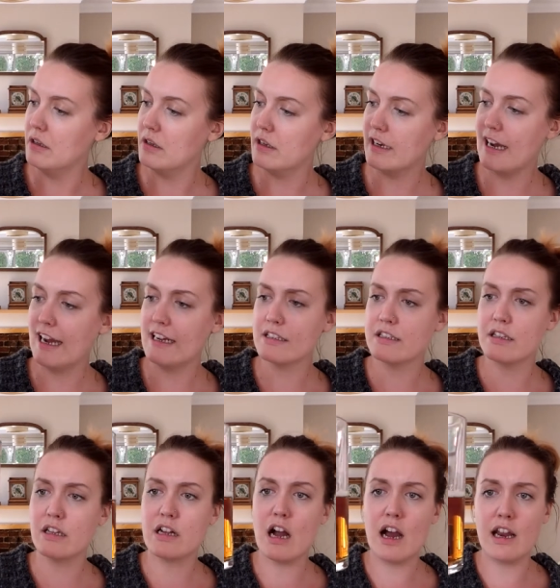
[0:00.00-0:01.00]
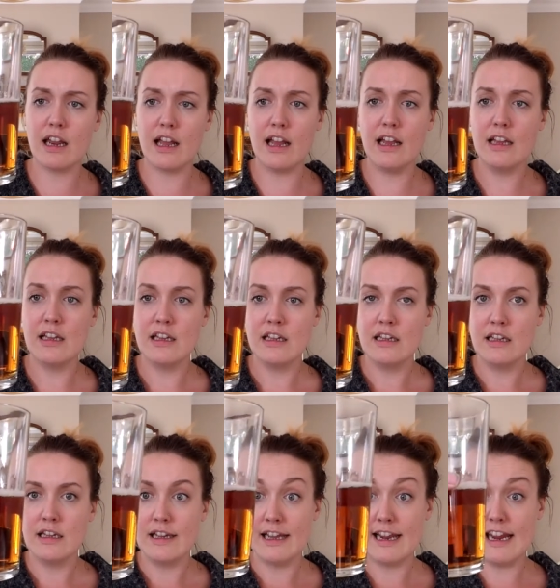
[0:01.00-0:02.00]
Okay, so the colour
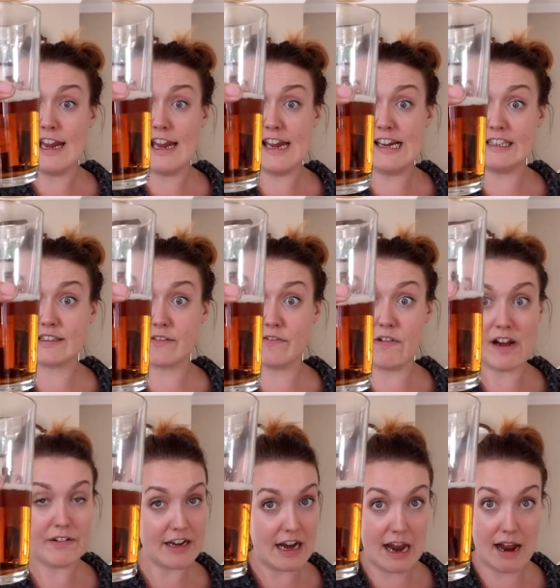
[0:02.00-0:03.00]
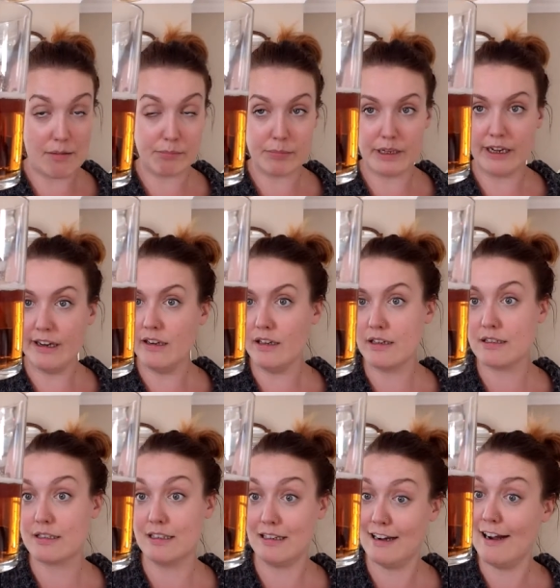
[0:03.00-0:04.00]
is very amber. It
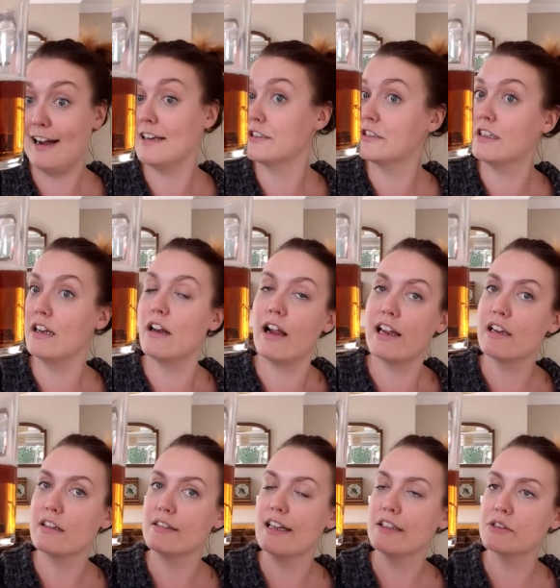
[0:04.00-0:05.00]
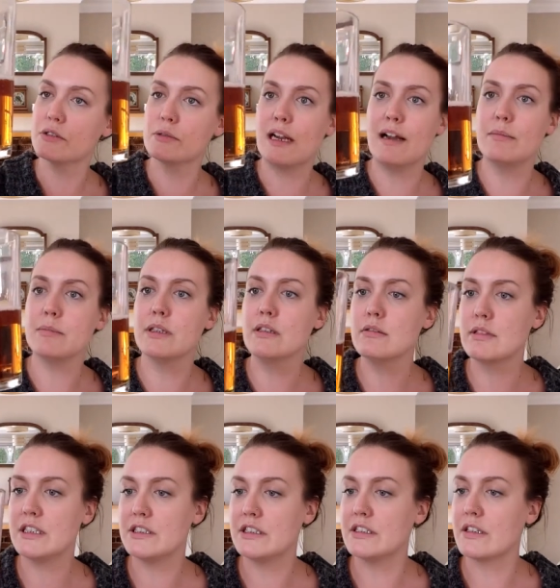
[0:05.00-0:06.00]
looks actually like natural amber,
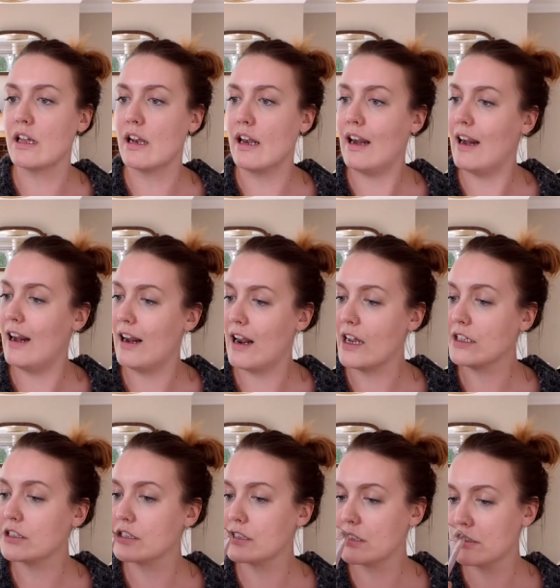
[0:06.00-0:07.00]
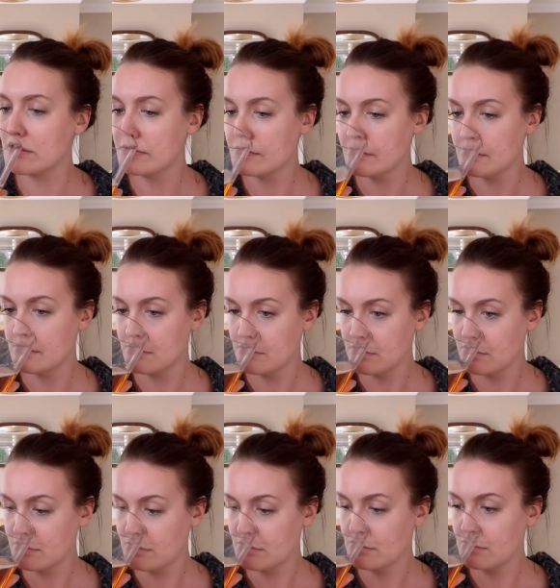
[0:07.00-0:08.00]
which is lush.
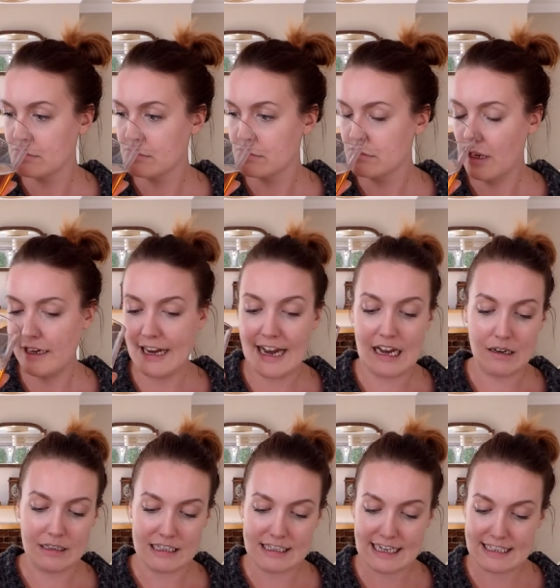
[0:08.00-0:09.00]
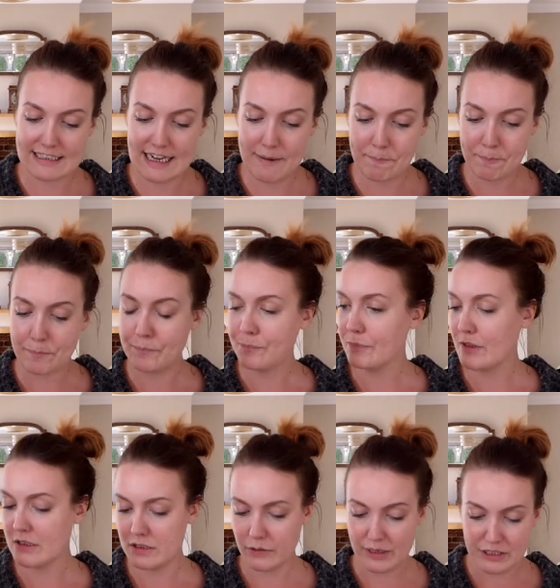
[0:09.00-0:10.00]
Okay, I'm going to taste it.
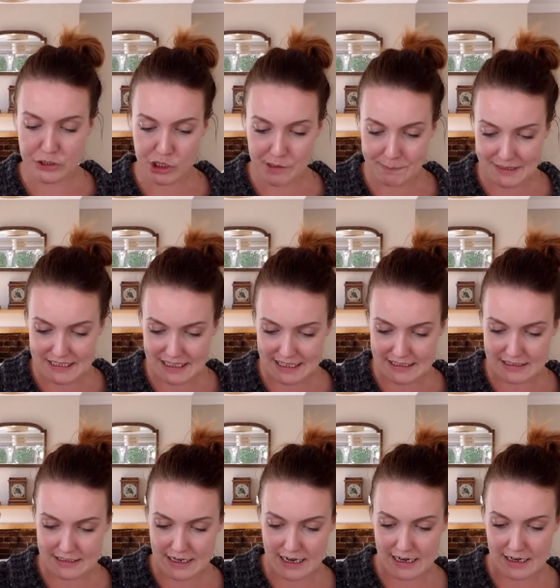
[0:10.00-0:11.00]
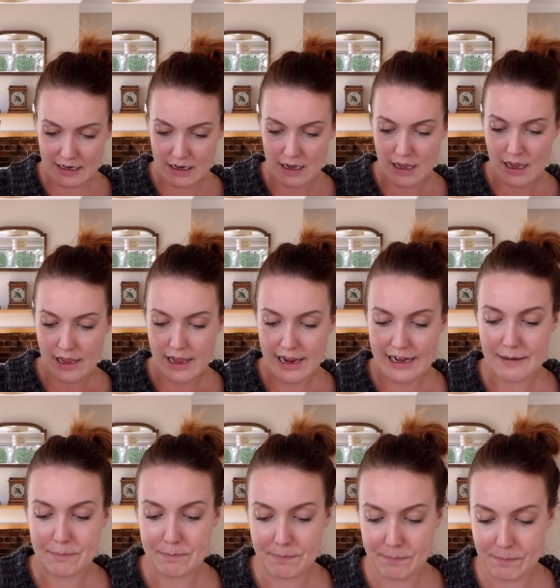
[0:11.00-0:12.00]
So I should be tasting
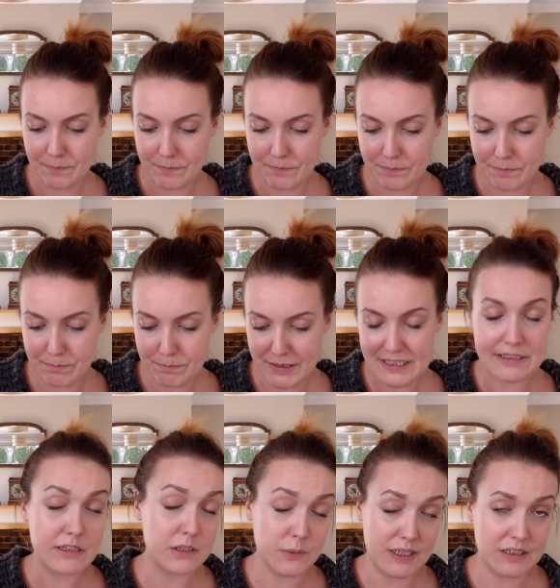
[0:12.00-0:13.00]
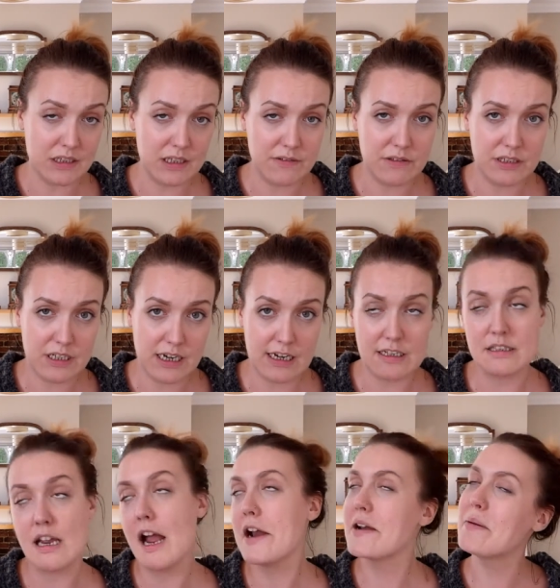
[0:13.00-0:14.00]
a bittersweet
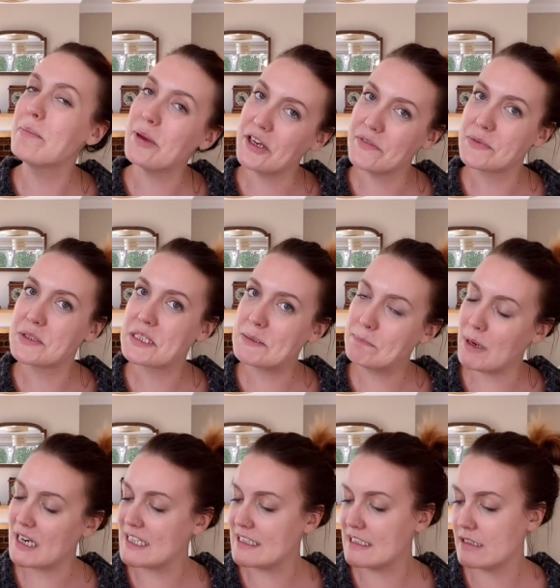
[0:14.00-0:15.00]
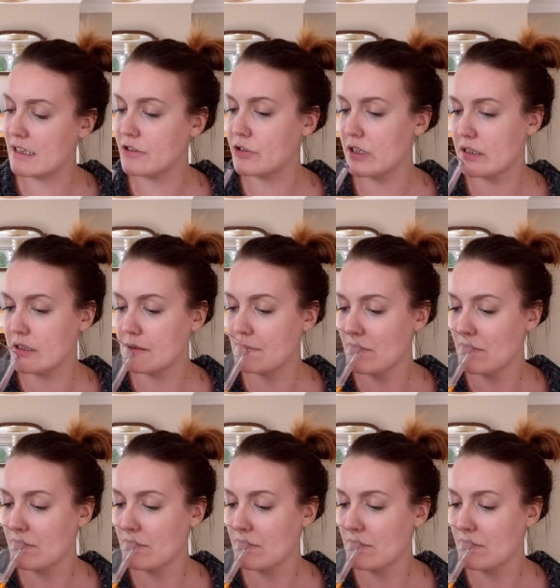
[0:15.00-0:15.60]
aftertaste and a bit of spicy citrus.